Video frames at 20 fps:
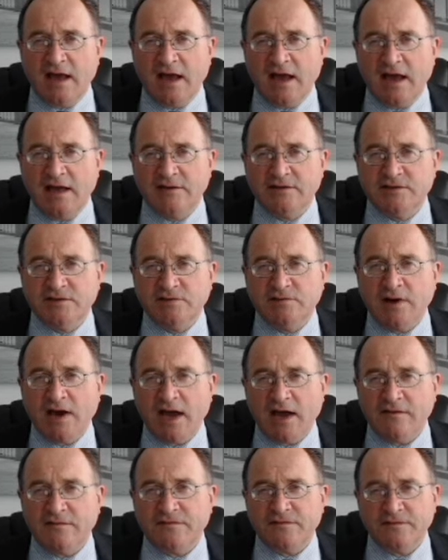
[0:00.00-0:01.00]
and you
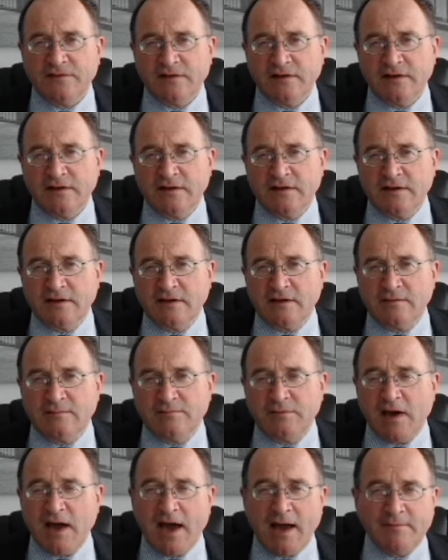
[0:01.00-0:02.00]
have
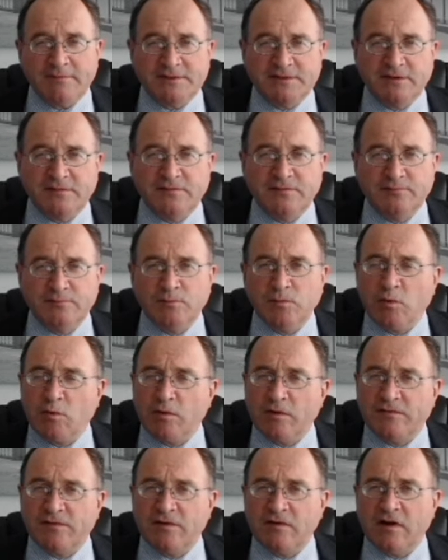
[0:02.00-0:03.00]
perhaps
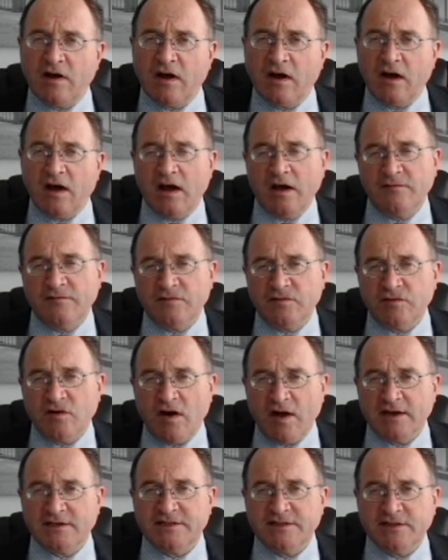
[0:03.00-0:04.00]
more of a
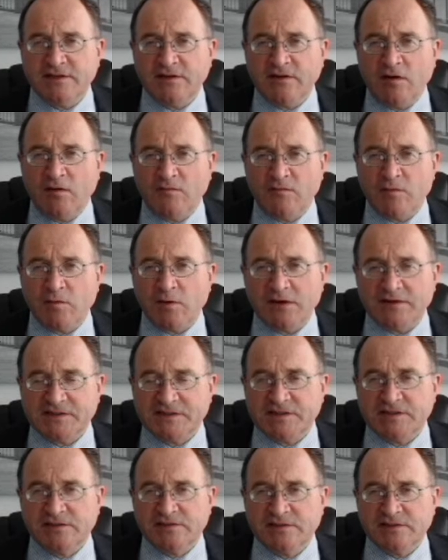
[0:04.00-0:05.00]
variety of
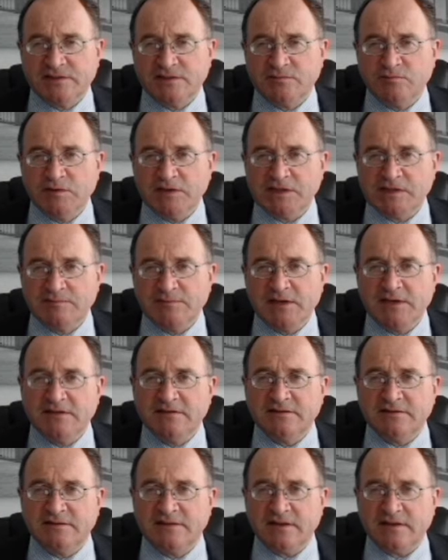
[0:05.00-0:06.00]
questions, which
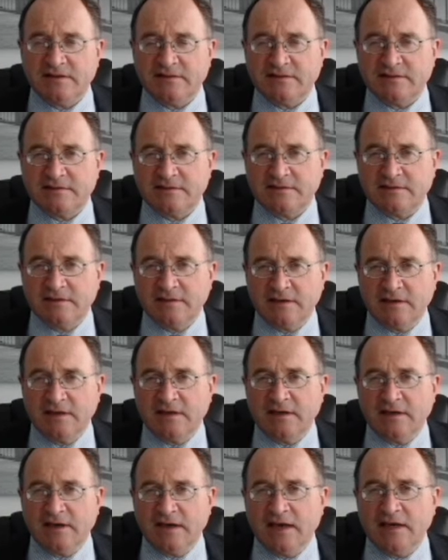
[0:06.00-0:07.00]
means it's
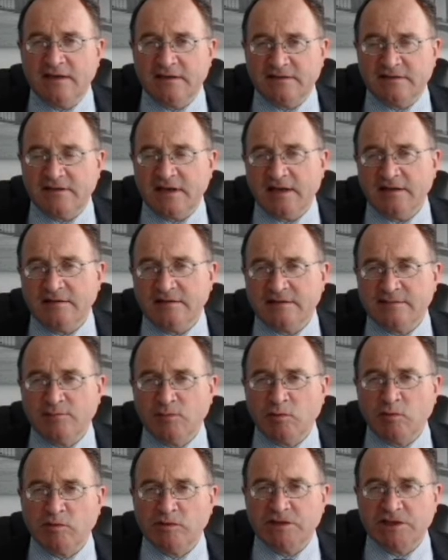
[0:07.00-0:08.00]
in a sense
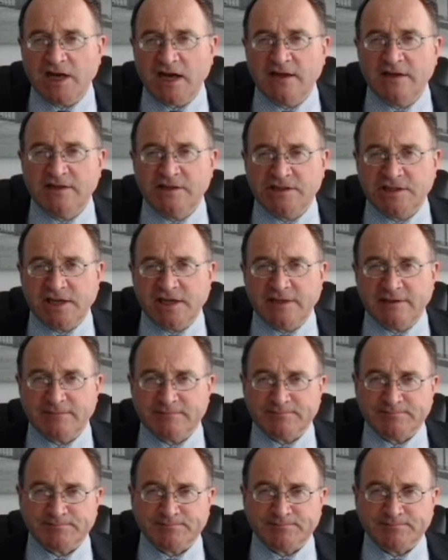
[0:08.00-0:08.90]
more challenging.